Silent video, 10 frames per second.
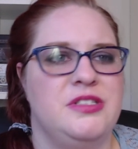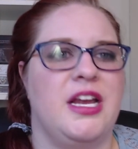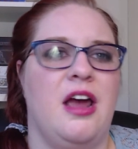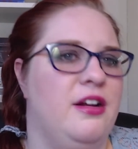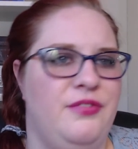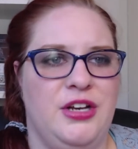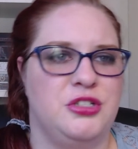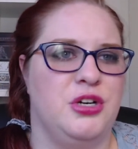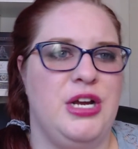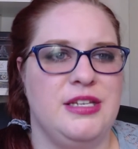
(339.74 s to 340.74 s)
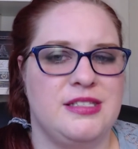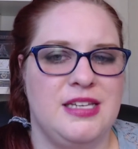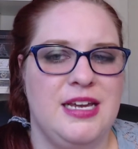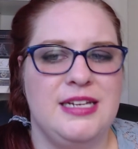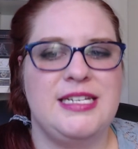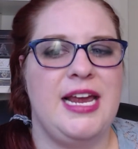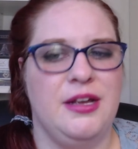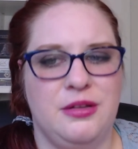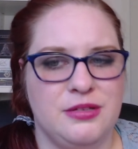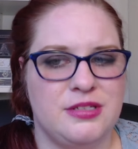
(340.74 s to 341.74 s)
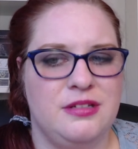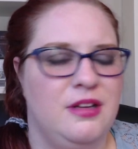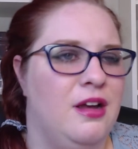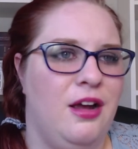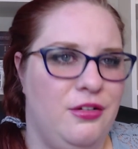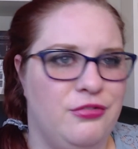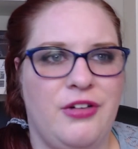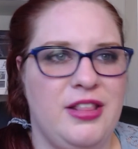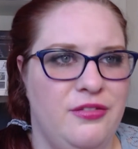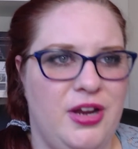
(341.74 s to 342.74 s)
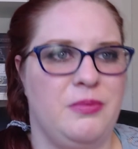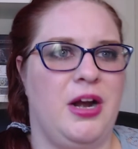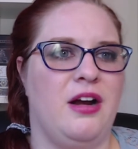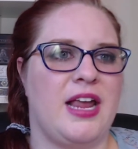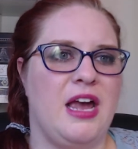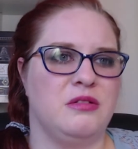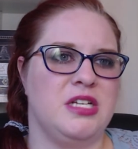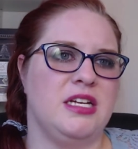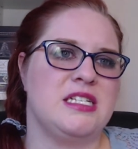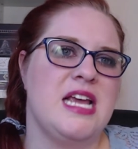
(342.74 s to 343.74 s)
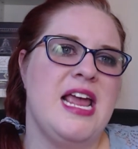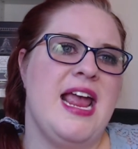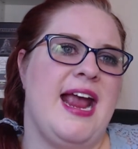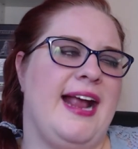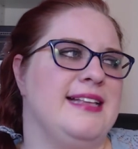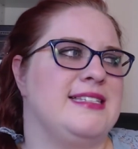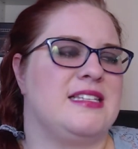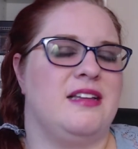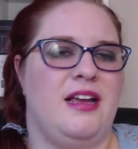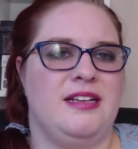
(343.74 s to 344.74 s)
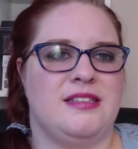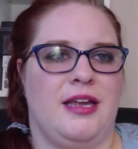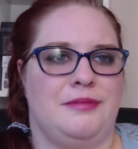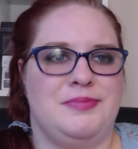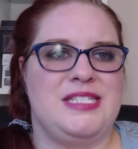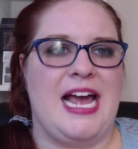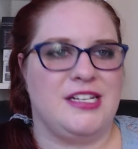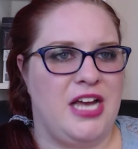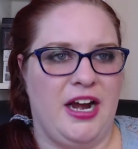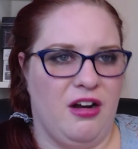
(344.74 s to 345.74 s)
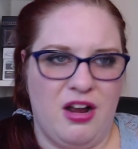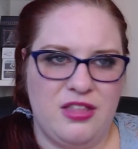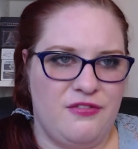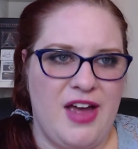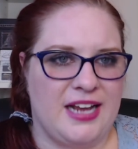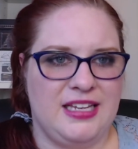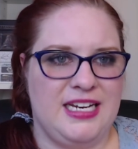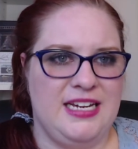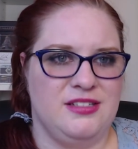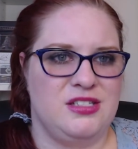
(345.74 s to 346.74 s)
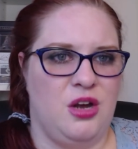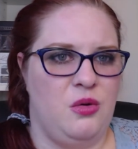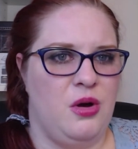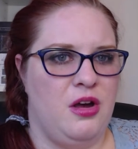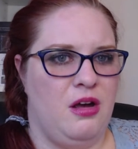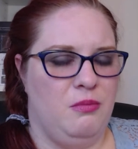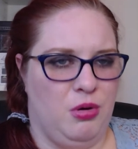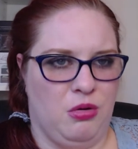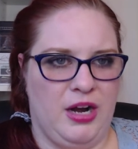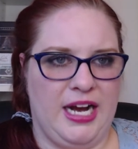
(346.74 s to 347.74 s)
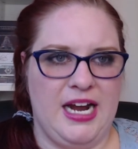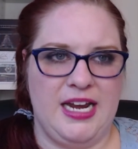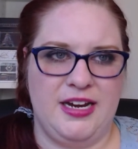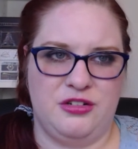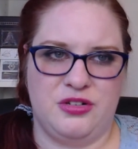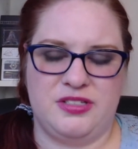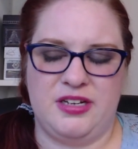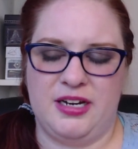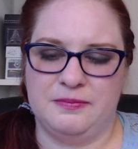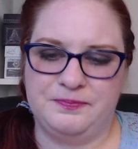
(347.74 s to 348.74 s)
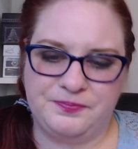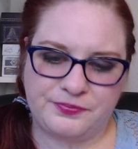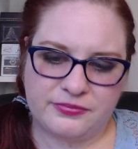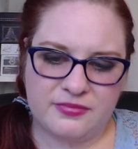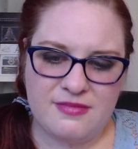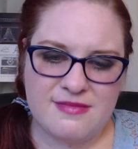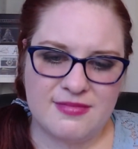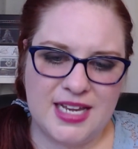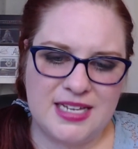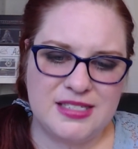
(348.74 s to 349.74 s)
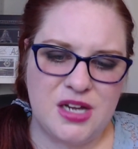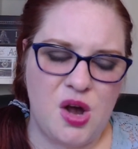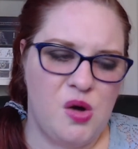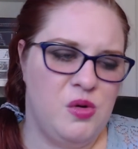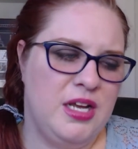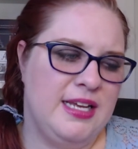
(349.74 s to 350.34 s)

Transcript: unadventurous tales of Fred the Vampire Accountant. It's like satire on the fact that he's so boring and uninteresting. So